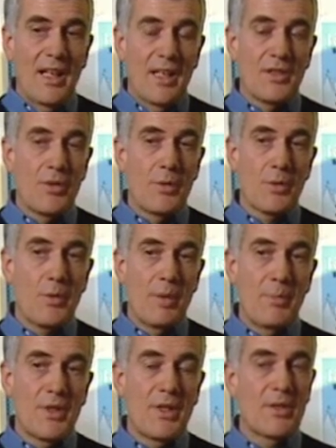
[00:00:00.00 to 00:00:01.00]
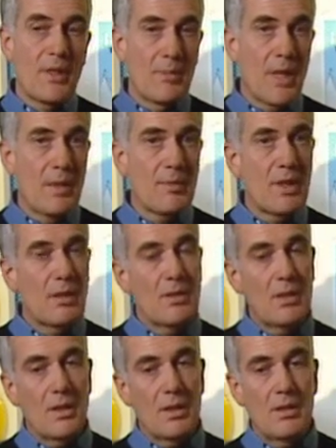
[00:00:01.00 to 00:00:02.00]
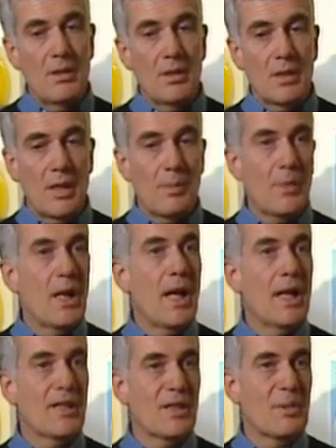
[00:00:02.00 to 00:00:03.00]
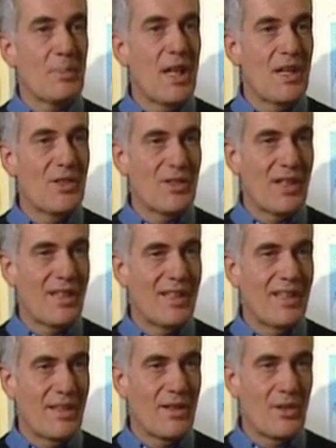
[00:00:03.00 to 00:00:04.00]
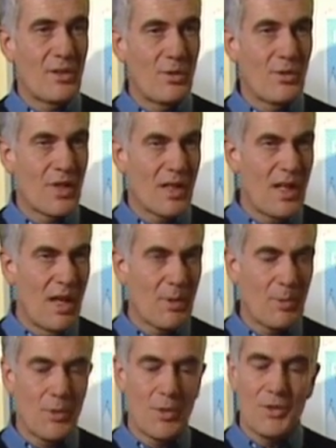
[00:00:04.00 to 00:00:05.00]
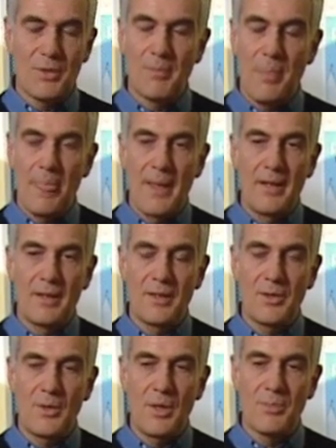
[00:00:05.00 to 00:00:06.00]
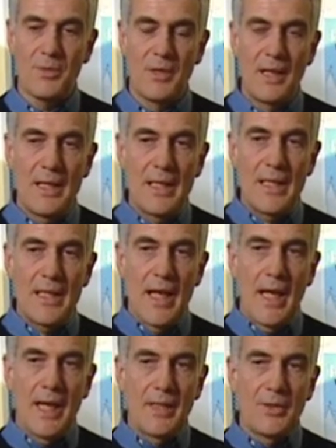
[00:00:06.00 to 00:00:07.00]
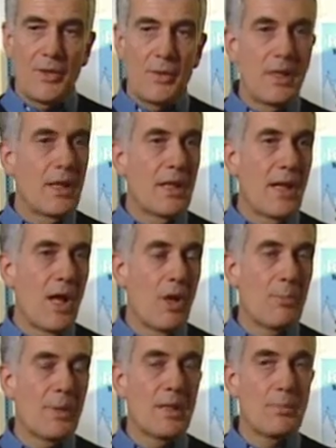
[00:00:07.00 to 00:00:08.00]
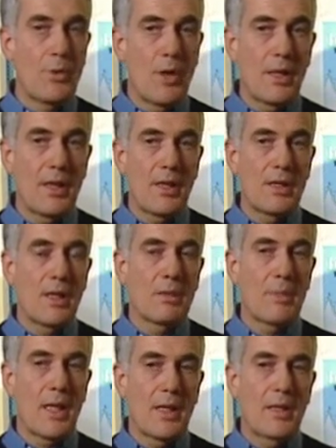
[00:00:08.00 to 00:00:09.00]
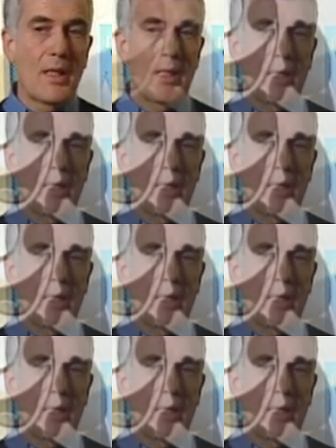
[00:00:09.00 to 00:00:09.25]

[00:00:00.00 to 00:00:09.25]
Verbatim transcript: And so he's quite busy, and sometimes he'd, he'd uh, get behind in the pages that he needed to do for the comic books and the strips. And so he needed help, and he brought in a young man